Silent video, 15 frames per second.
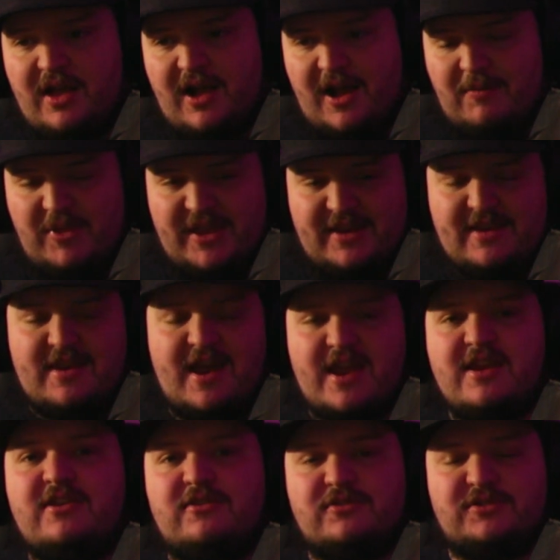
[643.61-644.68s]
I'm, like,
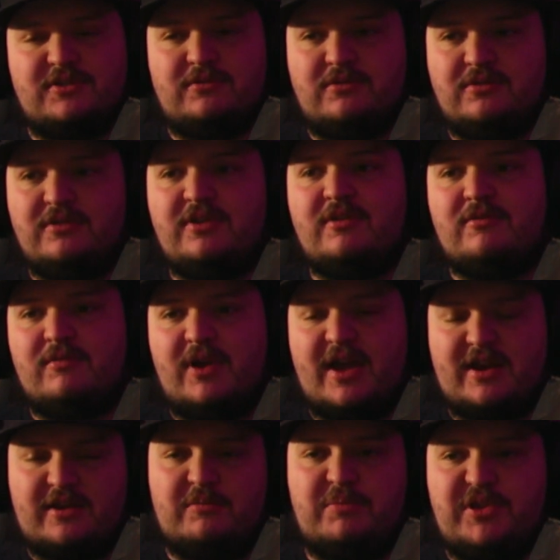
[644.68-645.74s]
9 years old at
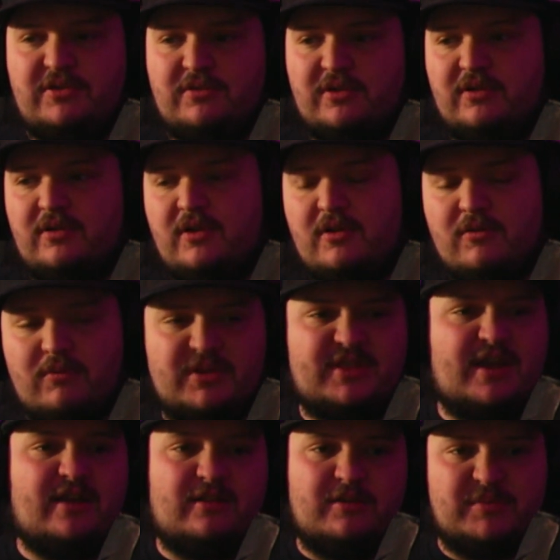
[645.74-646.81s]
a computer. What the
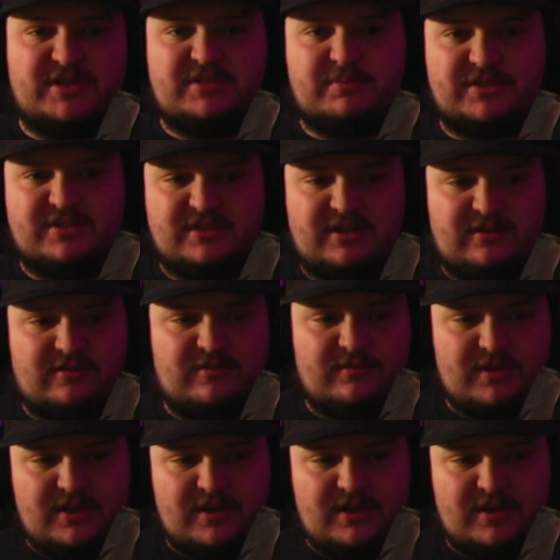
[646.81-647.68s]
hell am I supposed to do?